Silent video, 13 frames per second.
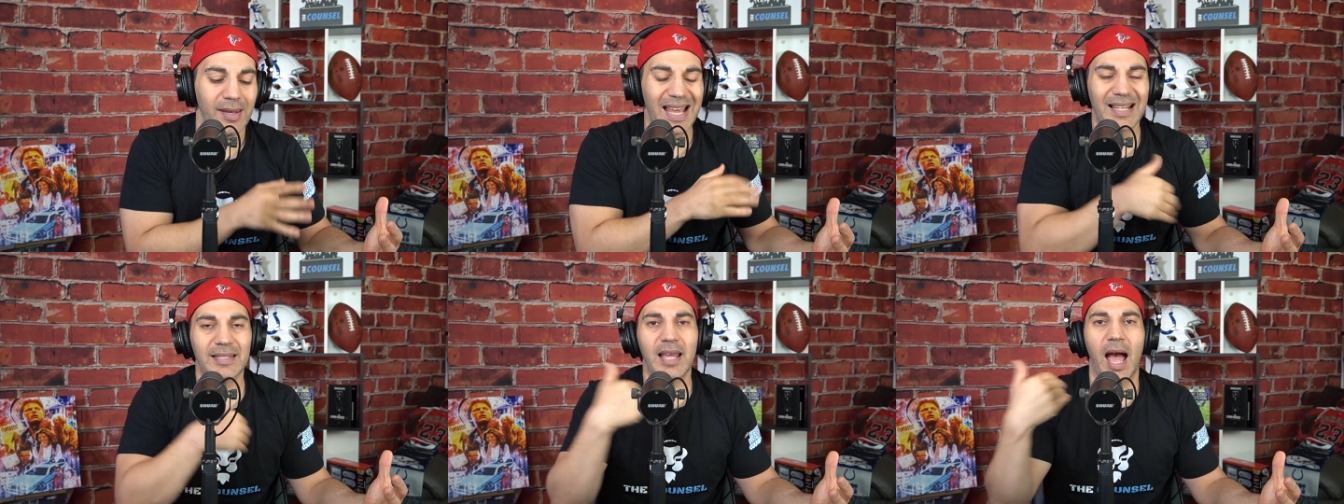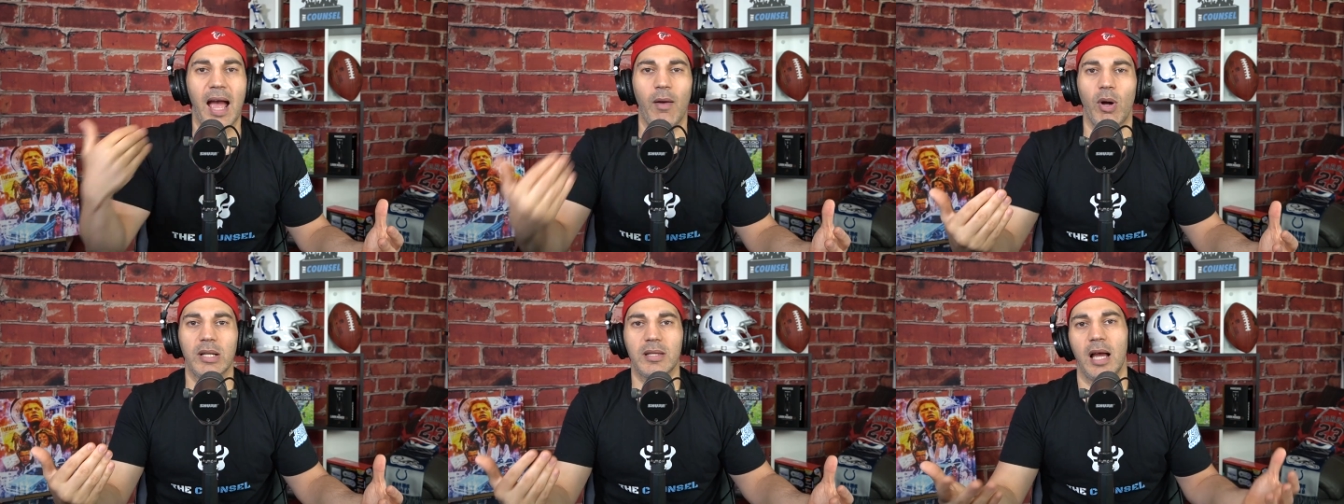Next guy
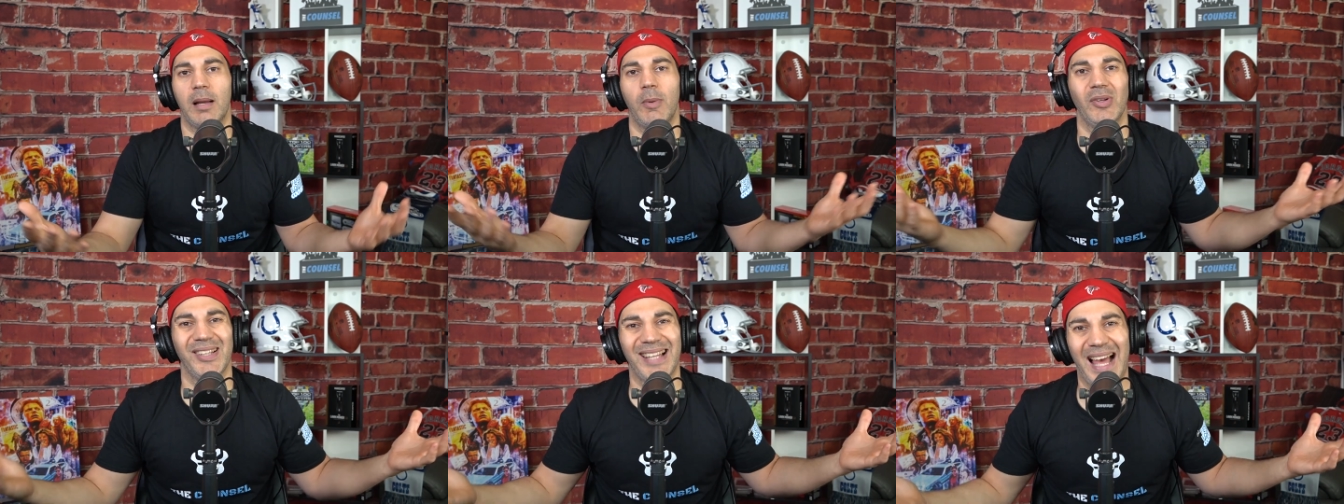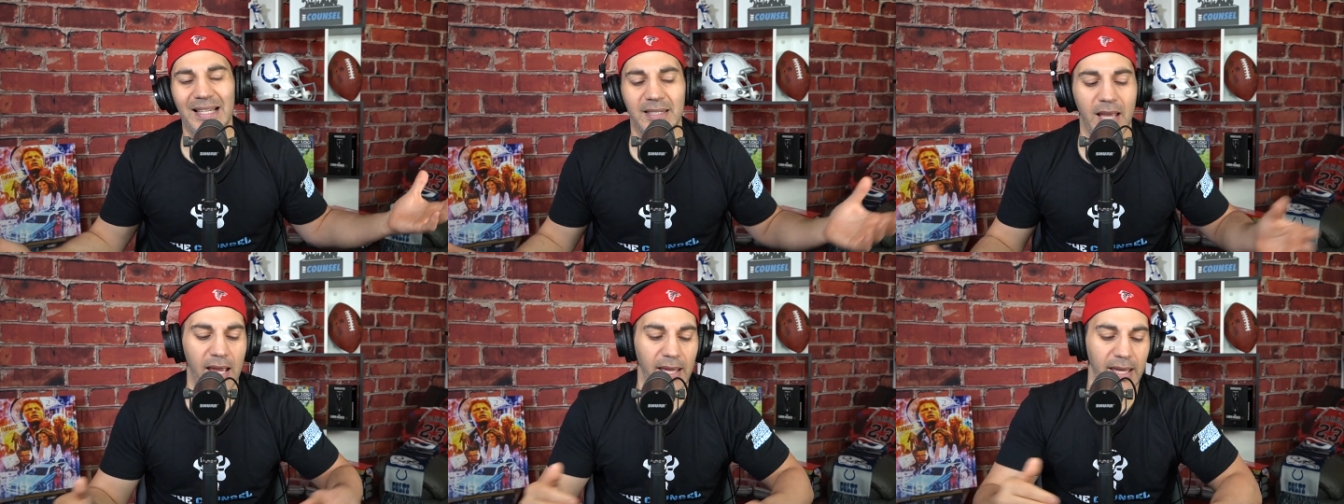I want to talk about, the
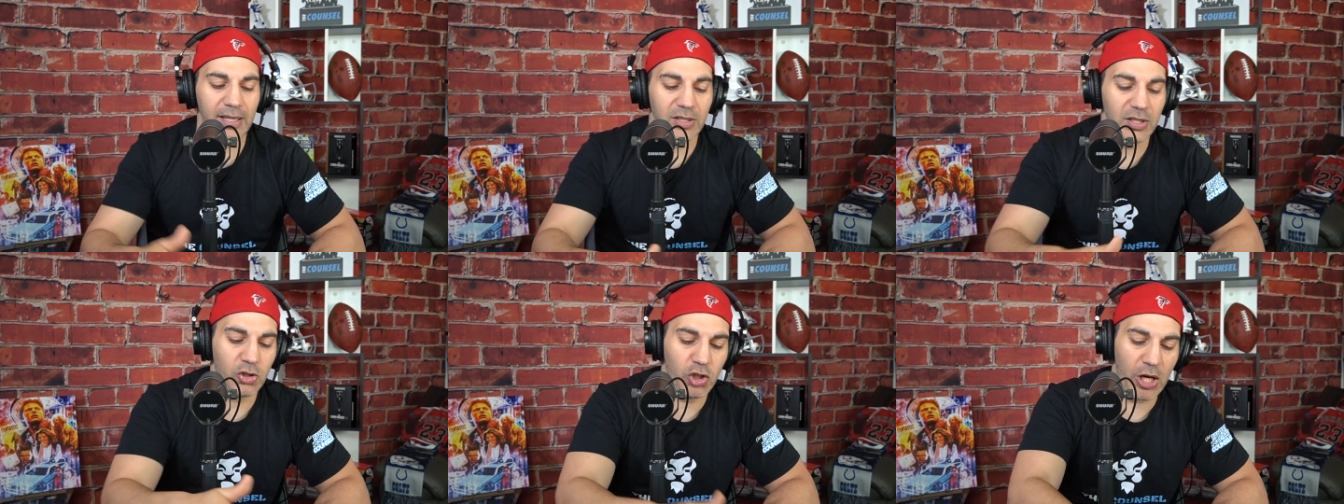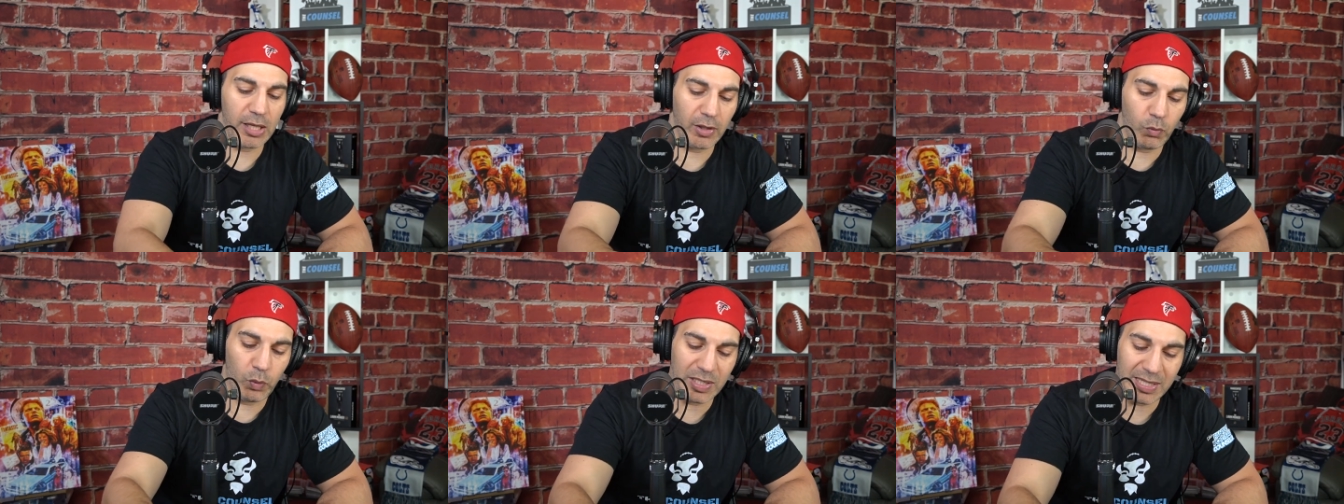last guy is
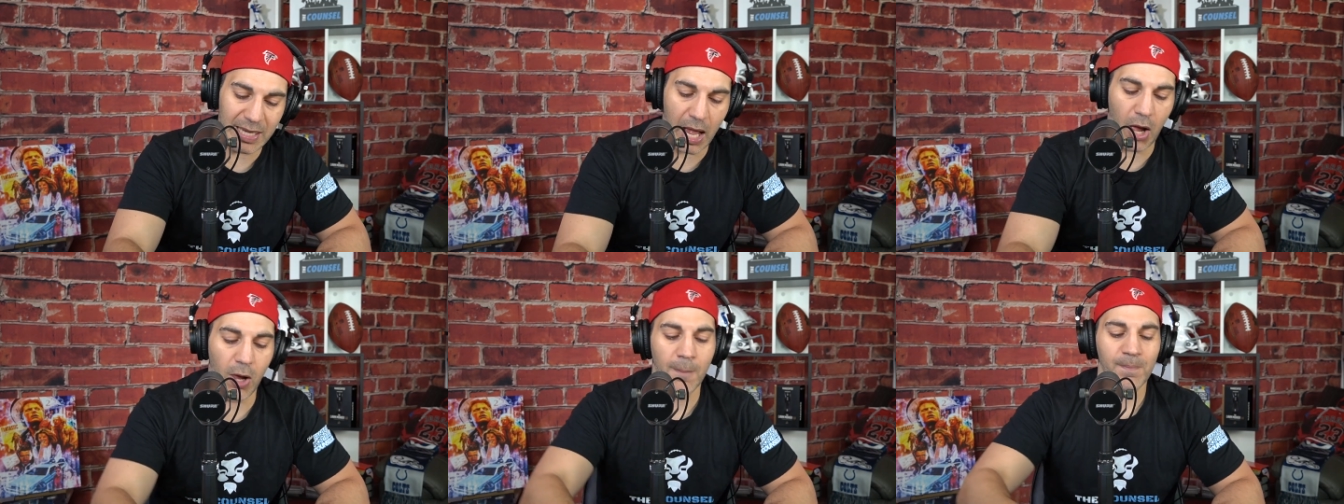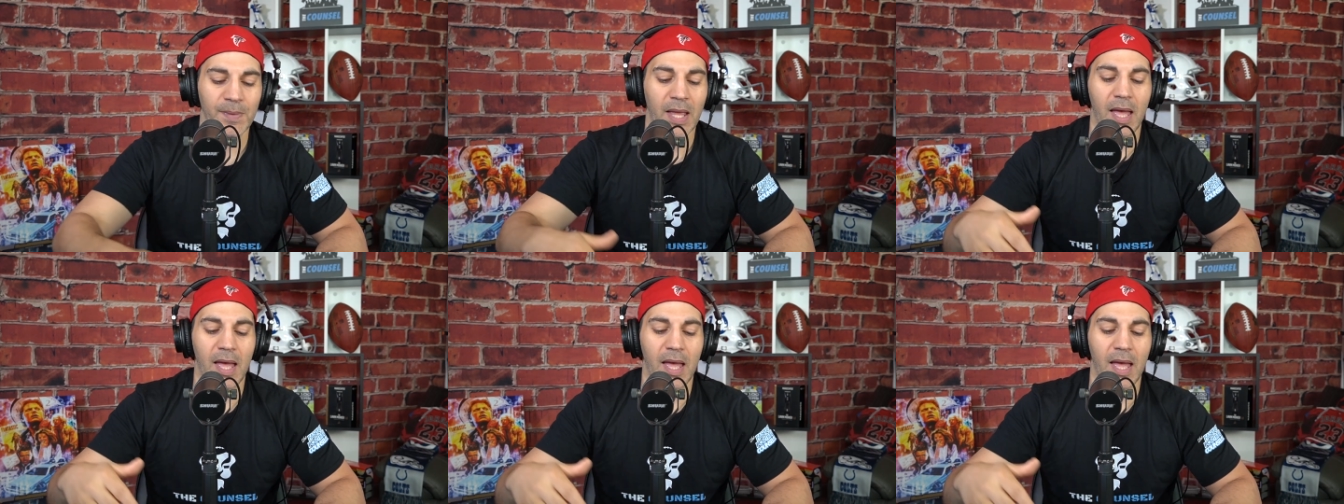Jaylen Waddle